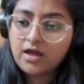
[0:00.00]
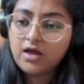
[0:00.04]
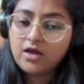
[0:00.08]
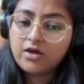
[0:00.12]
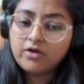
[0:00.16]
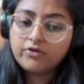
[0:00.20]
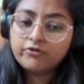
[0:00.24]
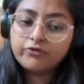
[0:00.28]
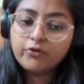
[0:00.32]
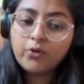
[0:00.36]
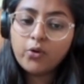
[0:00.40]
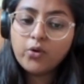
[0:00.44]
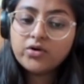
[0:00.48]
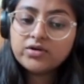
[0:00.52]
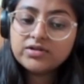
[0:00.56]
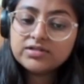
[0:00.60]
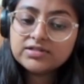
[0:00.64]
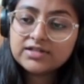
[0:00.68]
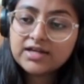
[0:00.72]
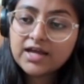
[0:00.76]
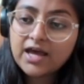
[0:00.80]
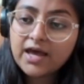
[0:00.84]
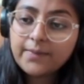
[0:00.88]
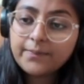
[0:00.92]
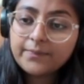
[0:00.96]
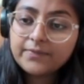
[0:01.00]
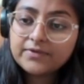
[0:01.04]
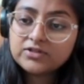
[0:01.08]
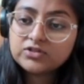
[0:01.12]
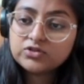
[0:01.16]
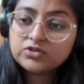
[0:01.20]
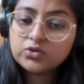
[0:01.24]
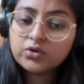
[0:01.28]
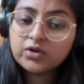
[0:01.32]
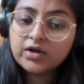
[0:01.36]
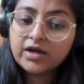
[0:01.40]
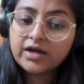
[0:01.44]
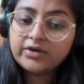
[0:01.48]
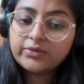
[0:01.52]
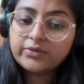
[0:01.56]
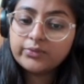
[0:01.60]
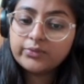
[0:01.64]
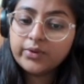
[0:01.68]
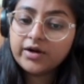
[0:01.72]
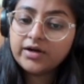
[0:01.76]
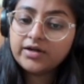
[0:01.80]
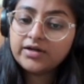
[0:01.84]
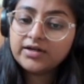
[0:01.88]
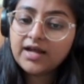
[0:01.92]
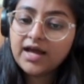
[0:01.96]
Fourth step is to
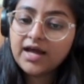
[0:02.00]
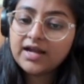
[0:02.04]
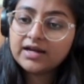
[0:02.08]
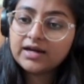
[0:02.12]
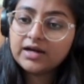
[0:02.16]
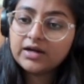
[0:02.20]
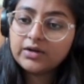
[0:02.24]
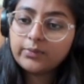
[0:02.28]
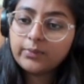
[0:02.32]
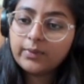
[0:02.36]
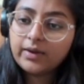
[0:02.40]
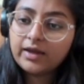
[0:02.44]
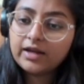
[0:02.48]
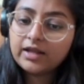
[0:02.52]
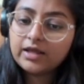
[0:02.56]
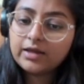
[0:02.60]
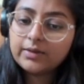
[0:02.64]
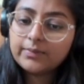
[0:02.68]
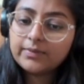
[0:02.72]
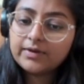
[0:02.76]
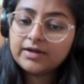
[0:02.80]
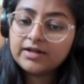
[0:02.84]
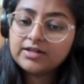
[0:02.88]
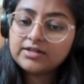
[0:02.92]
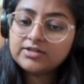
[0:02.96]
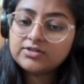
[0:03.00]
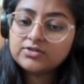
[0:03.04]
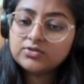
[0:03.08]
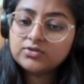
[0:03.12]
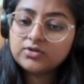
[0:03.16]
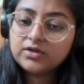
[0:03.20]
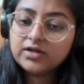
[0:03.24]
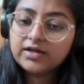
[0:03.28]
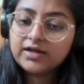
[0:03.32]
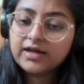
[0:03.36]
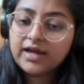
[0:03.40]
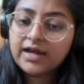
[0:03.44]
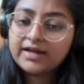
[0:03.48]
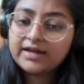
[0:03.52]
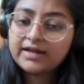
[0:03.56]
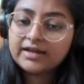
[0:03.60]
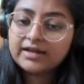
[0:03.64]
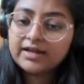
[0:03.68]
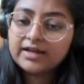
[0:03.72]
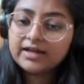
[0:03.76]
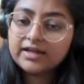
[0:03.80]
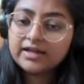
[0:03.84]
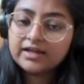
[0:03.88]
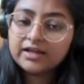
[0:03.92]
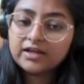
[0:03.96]
convert target variables to the
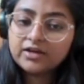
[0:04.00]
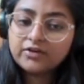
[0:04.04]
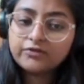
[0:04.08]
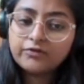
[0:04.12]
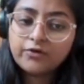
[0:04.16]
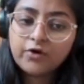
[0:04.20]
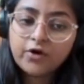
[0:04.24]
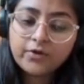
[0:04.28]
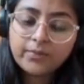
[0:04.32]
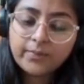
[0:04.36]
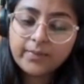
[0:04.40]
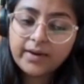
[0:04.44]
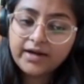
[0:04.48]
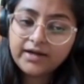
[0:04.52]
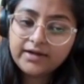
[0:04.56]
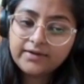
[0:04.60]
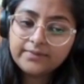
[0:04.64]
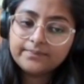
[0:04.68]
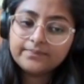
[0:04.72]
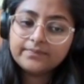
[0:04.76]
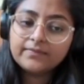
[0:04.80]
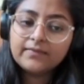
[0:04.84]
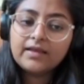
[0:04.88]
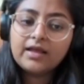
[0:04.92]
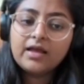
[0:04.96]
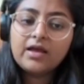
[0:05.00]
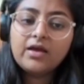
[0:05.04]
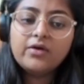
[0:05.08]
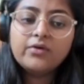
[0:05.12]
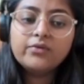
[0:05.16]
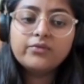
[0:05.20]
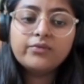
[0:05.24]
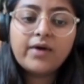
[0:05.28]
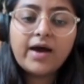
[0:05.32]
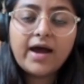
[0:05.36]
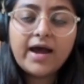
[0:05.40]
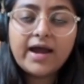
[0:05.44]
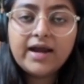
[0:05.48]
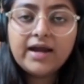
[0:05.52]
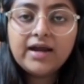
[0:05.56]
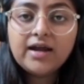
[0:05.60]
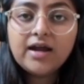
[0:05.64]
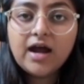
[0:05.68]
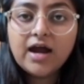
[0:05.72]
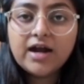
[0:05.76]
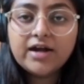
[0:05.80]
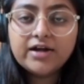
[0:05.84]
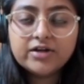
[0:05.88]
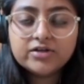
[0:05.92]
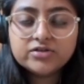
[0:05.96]
categorical format. Y
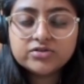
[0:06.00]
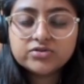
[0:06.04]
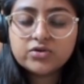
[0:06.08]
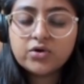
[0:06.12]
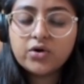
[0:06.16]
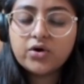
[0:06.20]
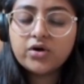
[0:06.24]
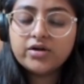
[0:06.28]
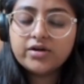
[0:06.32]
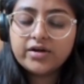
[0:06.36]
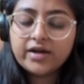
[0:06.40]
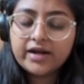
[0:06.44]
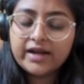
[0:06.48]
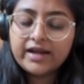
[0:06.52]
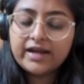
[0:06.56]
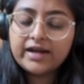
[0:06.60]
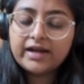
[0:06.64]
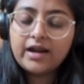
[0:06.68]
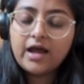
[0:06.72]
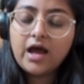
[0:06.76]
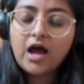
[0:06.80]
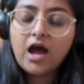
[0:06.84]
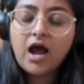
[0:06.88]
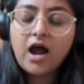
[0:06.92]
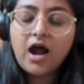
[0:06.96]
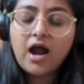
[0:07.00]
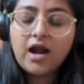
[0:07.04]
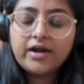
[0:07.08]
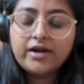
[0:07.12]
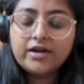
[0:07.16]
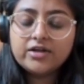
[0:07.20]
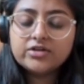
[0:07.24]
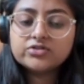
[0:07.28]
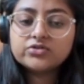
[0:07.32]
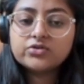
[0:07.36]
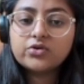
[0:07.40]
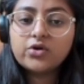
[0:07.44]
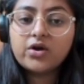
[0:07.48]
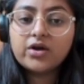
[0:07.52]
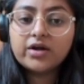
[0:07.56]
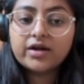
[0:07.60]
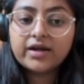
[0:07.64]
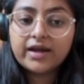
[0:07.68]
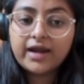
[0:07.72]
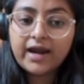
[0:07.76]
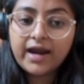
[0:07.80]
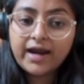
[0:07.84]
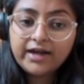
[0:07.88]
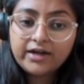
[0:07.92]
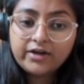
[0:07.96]
underscore train underscore
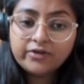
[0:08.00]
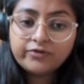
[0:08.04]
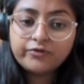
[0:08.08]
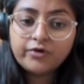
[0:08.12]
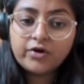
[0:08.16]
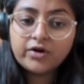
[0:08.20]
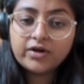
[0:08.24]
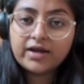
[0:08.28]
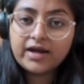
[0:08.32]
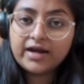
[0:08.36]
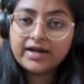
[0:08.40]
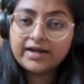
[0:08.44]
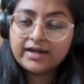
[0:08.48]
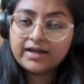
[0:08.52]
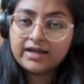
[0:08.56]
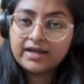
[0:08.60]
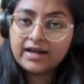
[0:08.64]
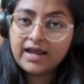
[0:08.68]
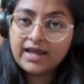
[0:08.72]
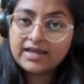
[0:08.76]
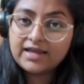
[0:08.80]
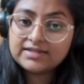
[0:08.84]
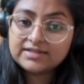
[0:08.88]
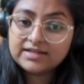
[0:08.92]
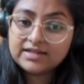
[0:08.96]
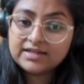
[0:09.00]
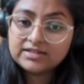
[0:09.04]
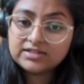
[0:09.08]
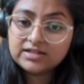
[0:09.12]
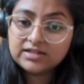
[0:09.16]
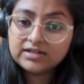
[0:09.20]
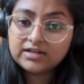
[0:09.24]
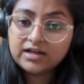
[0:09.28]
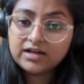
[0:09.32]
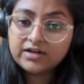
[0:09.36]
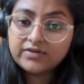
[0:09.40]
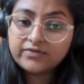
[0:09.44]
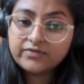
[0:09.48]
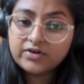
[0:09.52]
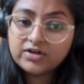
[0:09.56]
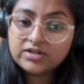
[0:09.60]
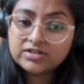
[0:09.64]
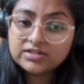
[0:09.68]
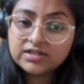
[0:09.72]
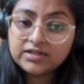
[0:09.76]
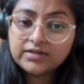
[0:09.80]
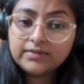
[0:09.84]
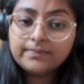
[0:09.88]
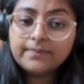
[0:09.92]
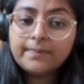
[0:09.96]
cat for categorization
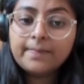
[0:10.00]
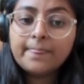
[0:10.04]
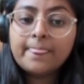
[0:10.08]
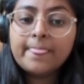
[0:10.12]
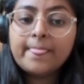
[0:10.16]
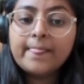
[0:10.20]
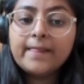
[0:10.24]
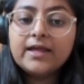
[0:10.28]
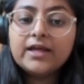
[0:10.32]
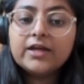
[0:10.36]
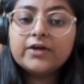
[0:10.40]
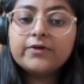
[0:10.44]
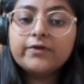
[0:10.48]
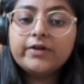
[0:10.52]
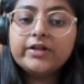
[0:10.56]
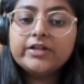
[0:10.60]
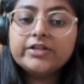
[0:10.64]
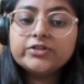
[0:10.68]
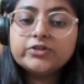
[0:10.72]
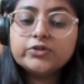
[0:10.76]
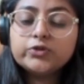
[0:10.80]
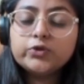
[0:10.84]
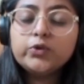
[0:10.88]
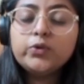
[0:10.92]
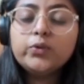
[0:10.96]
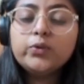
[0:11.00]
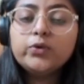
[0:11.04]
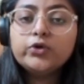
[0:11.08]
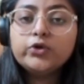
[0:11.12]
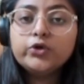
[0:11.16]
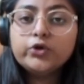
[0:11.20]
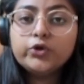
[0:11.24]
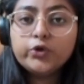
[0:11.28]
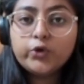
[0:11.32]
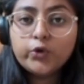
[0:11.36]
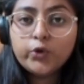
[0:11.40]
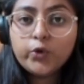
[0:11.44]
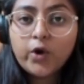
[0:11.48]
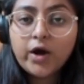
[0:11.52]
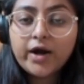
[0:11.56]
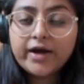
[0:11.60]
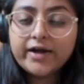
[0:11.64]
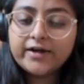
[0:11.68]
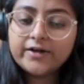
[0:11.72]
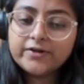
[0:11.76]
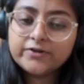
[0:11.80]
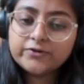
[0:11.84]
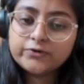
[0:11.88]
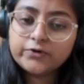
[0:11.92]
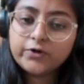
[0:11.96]
conversion equals to 2
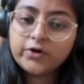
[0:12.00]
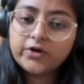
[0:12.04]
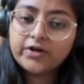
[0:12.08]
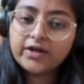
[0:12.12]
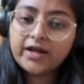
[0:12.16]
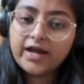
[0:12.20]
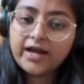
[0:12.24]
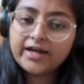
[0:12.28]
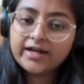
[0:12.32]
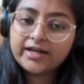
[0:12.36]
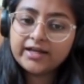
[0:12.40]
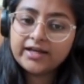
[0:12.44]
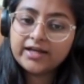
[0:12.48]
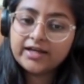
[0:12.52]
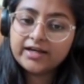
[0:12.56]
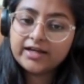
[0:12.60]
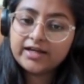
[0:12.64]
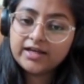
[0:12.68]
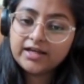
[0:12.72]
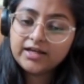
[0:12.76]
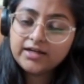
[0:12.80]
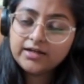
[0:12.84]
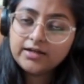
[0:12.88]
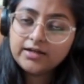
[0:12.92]
underscore categorical,